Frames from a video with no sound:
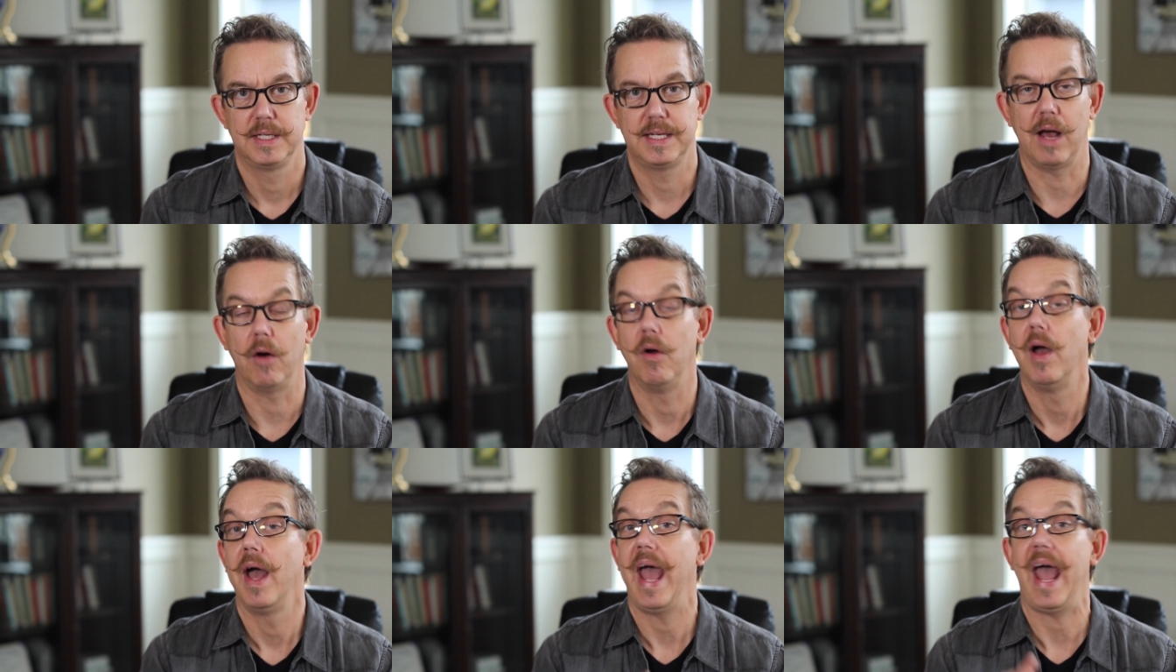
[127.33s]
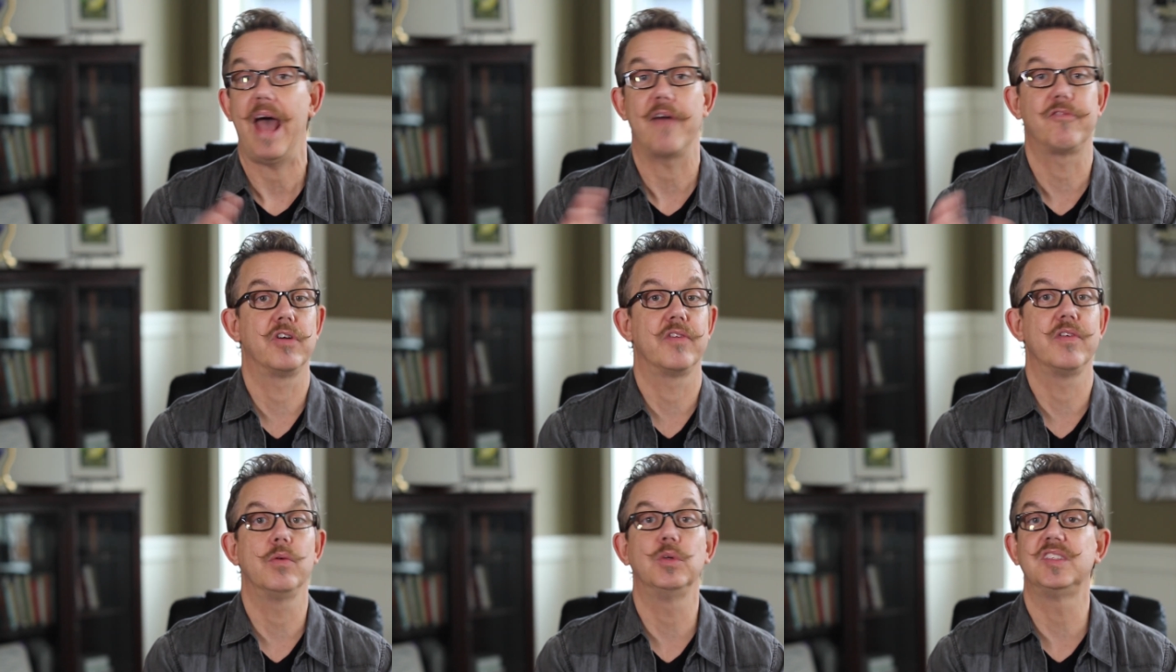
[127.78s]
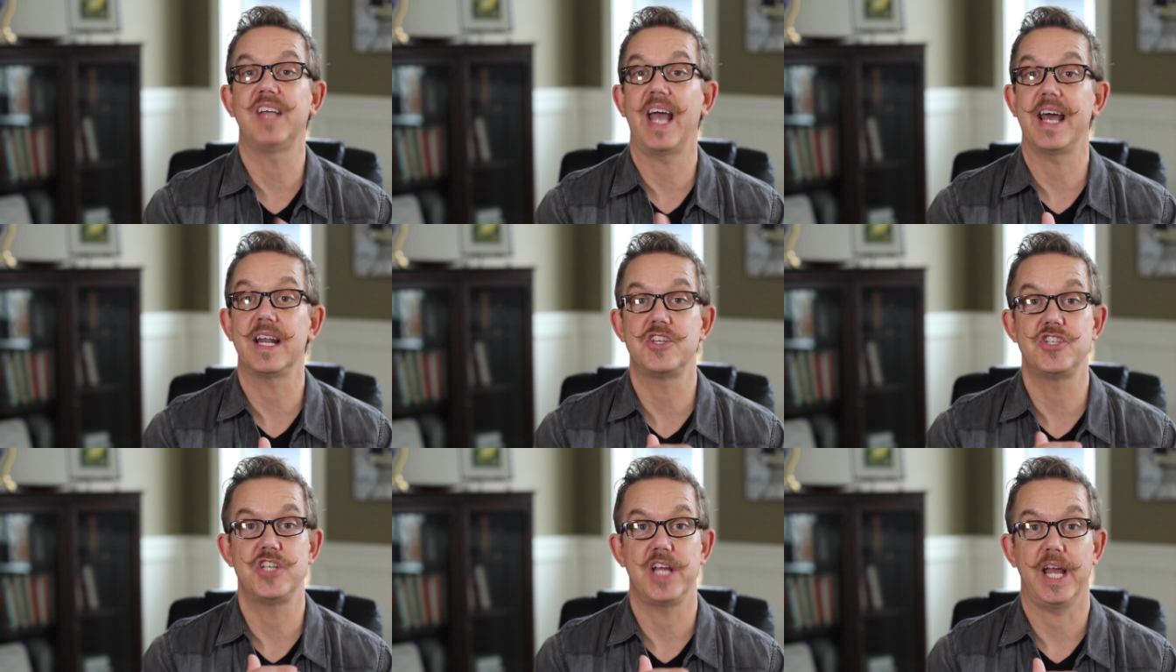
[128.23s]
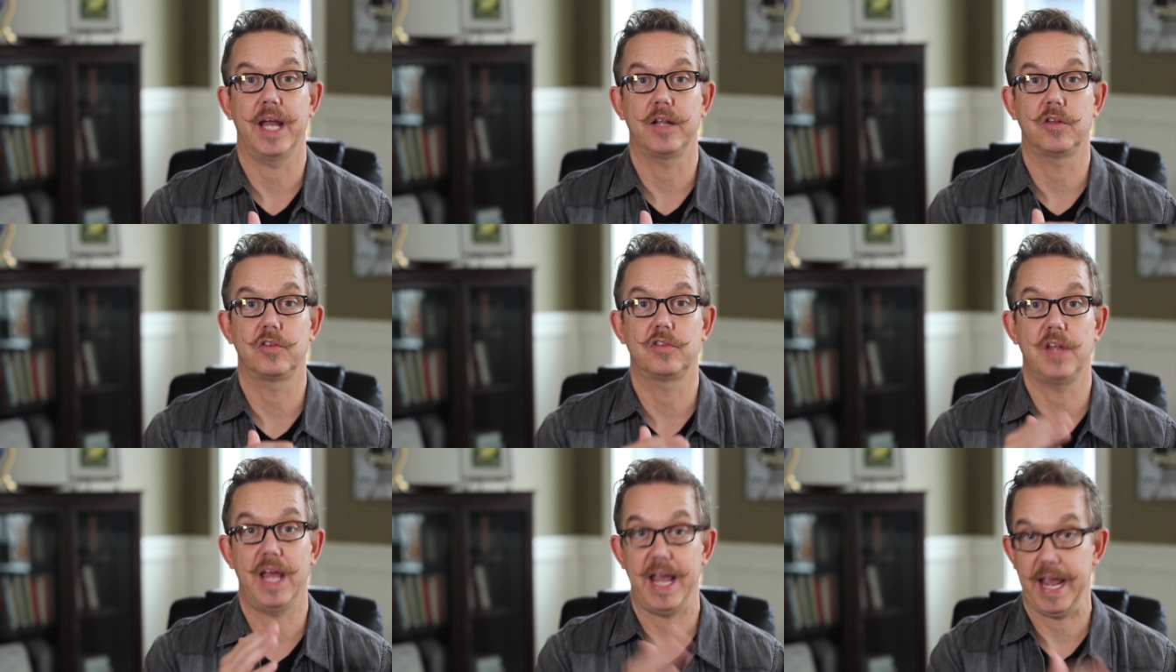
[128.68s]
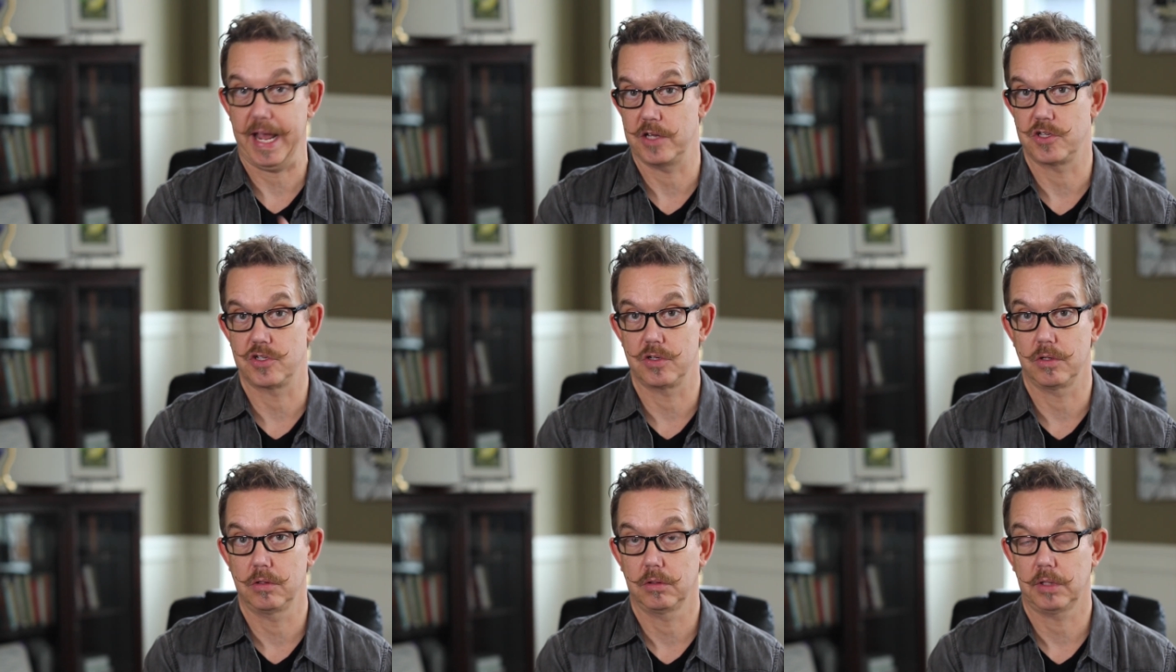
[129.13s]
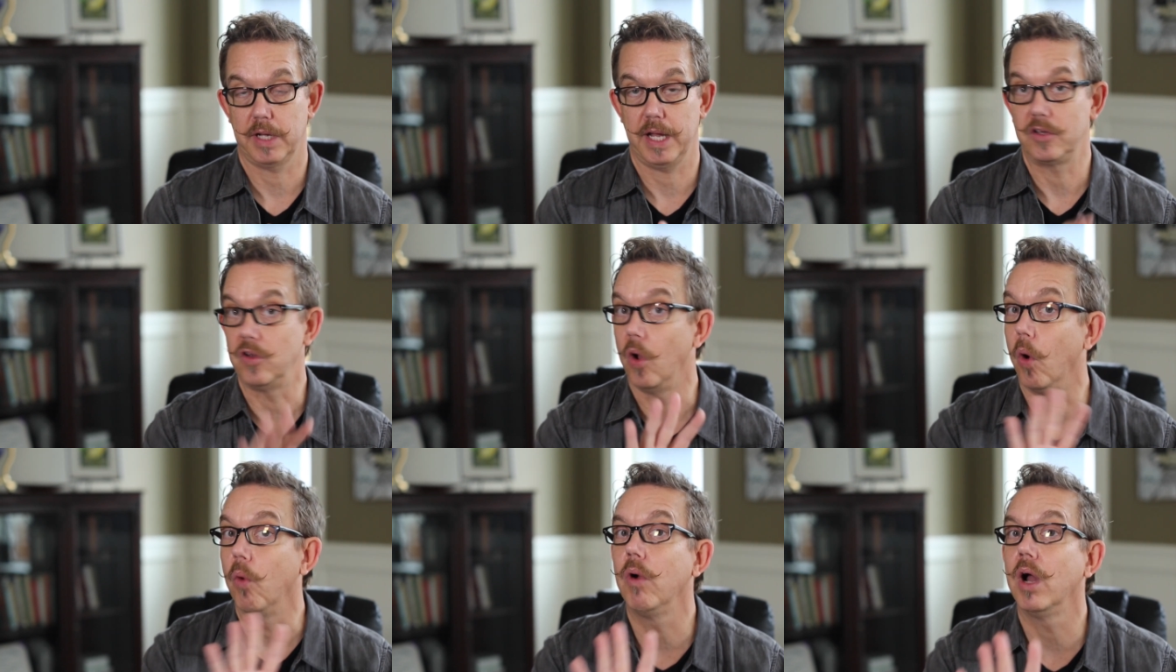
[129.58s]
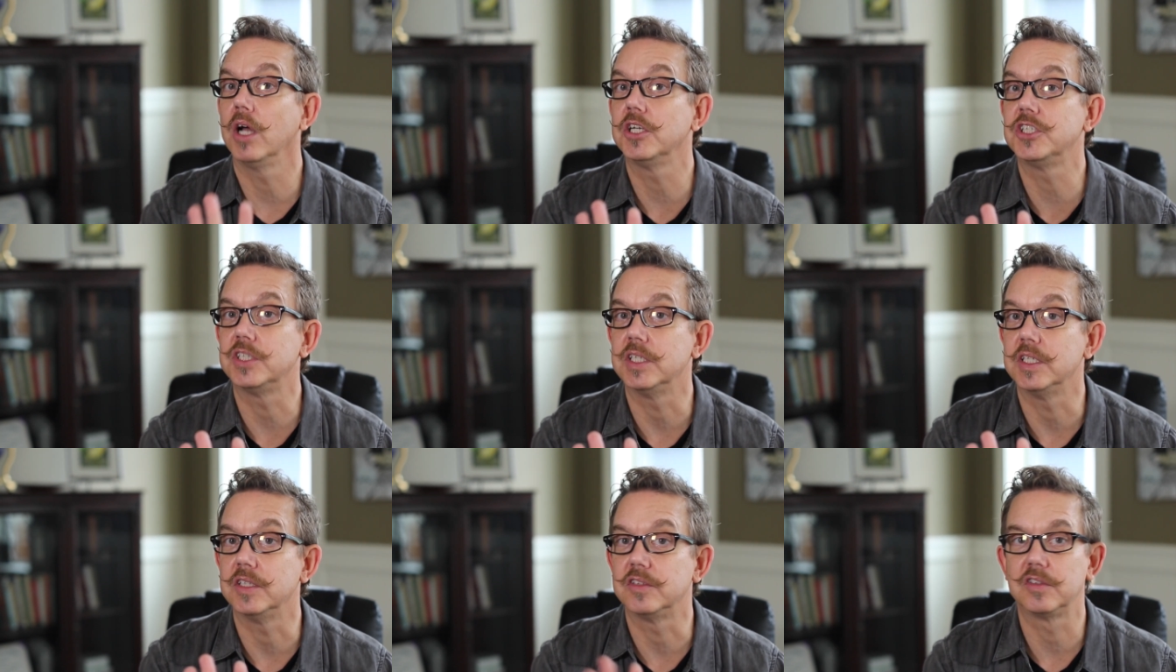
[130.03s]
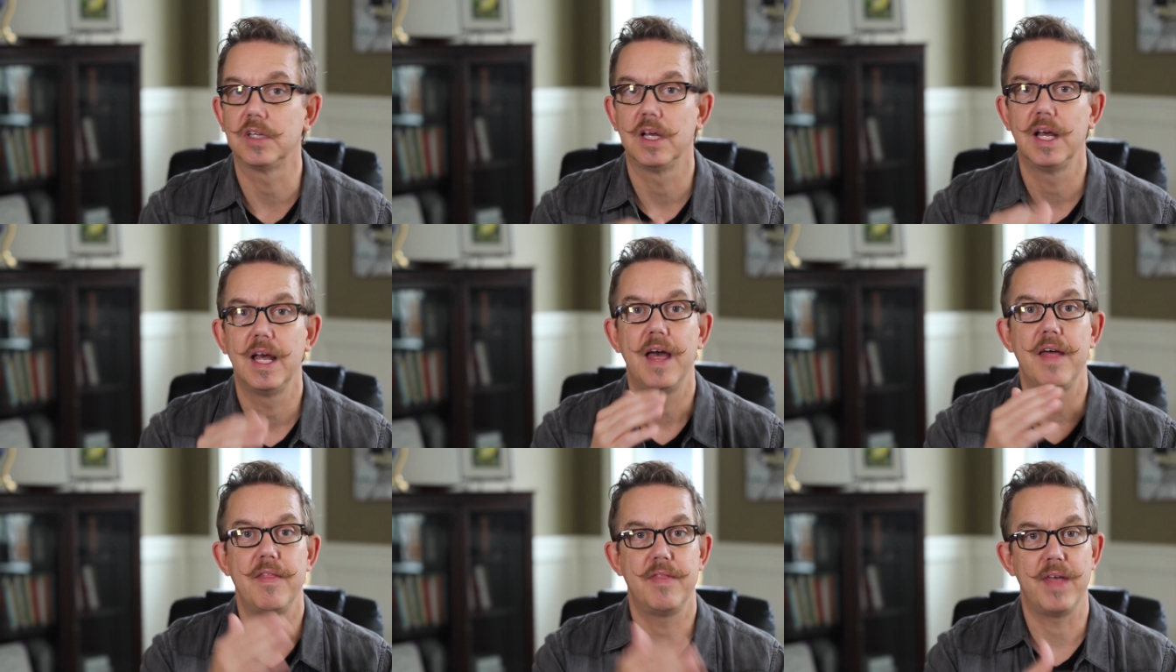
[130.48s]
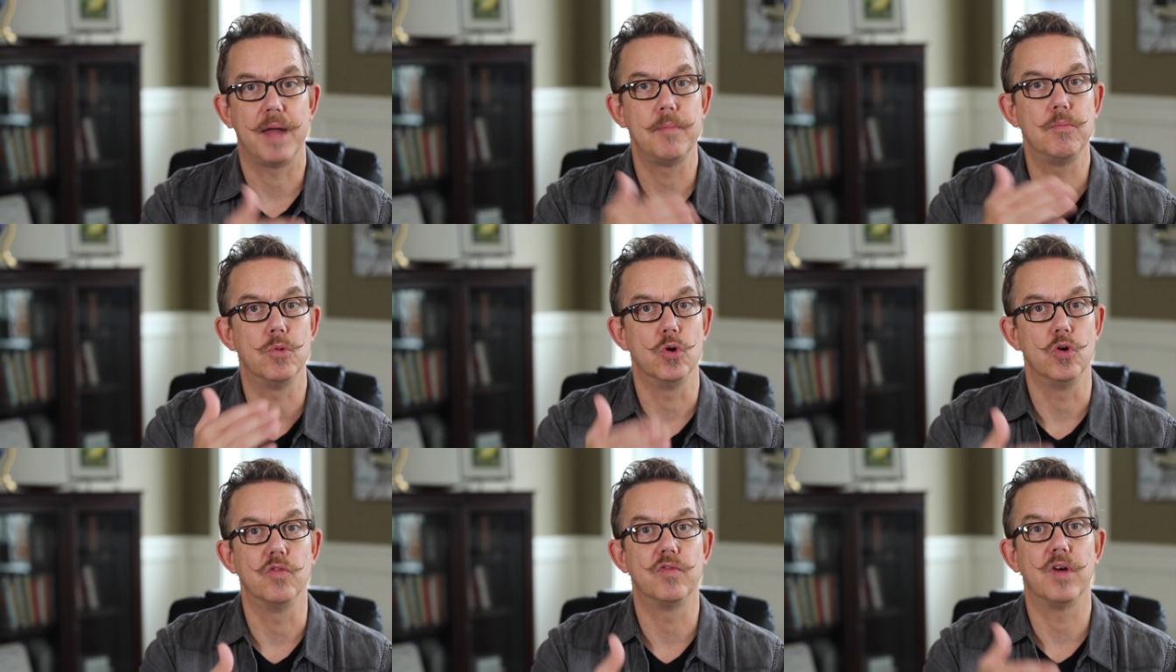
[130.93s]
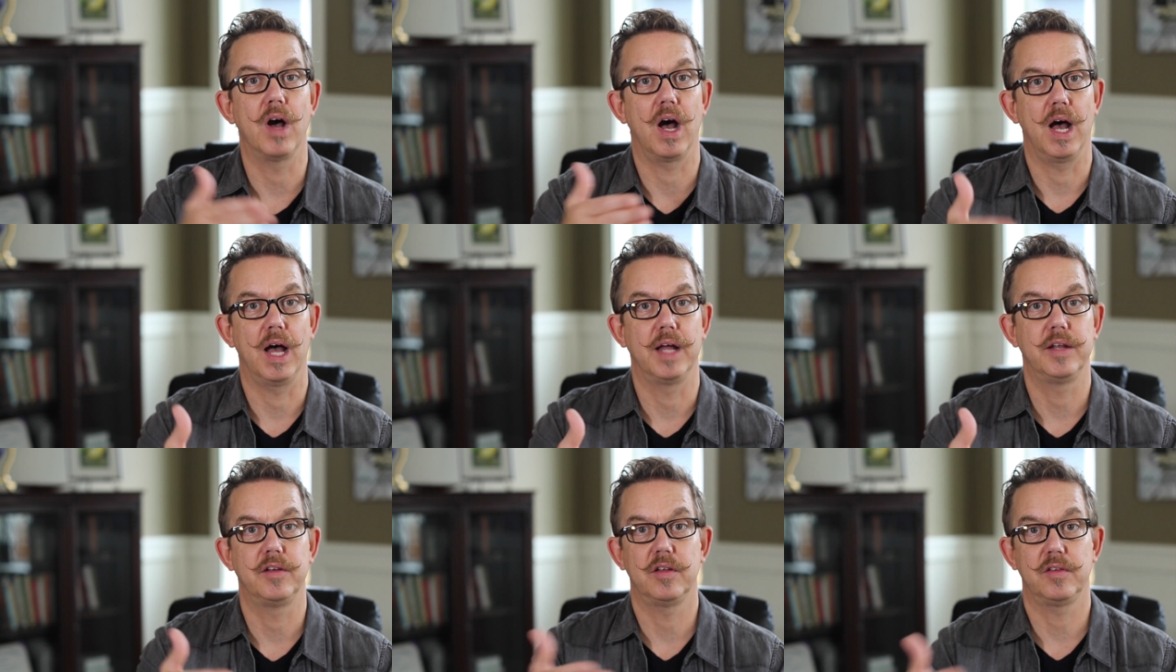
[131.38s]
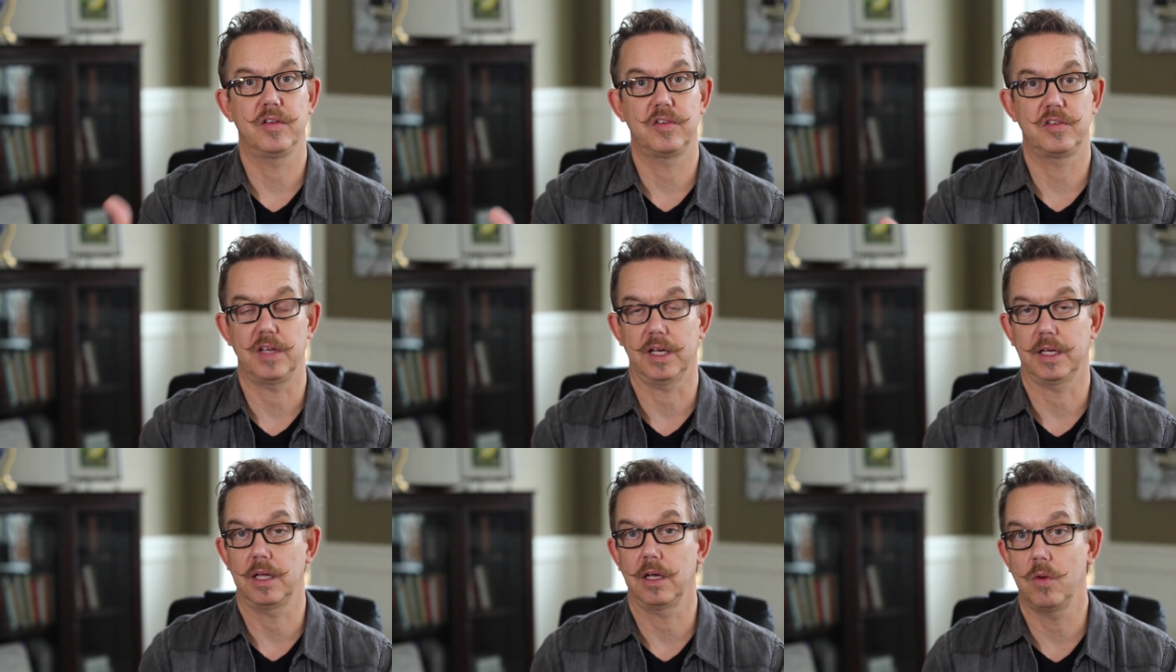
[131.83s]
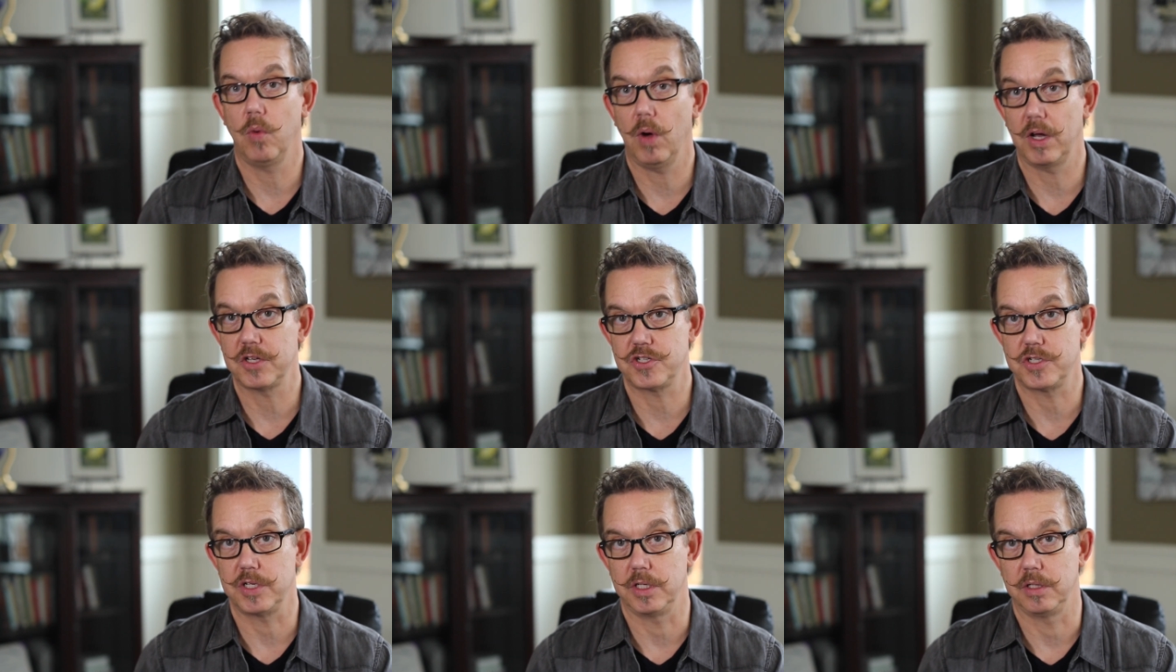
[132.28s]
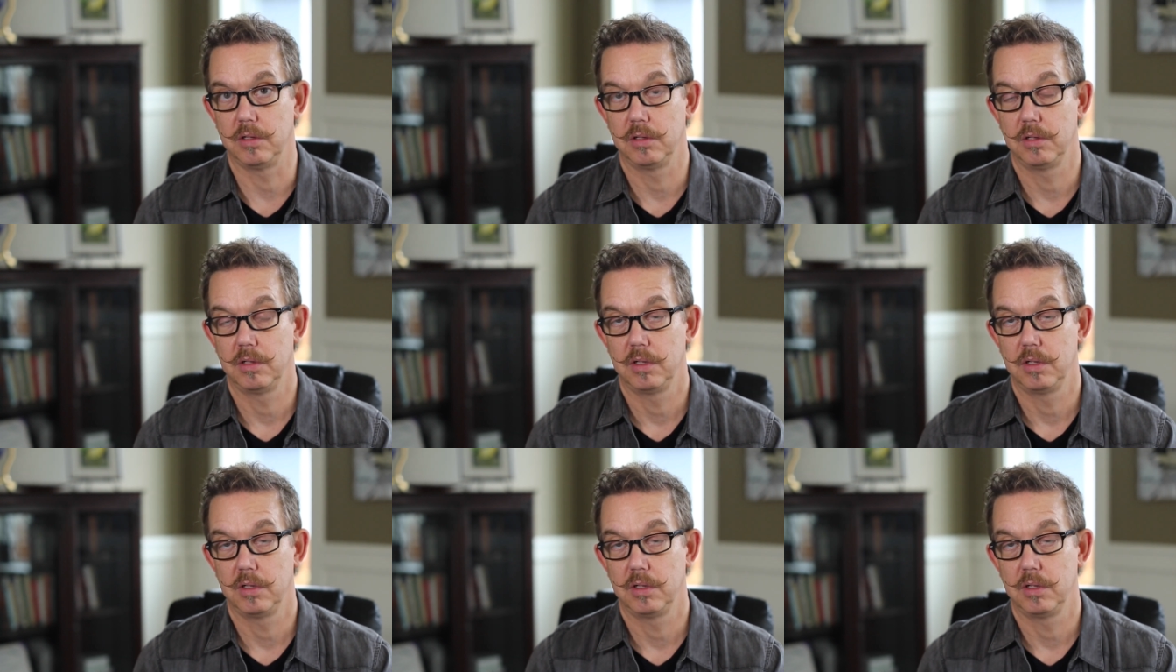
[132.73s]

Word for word: Now, after everyone's had a chance to answer, hey, don't rush this, then move on to the second question.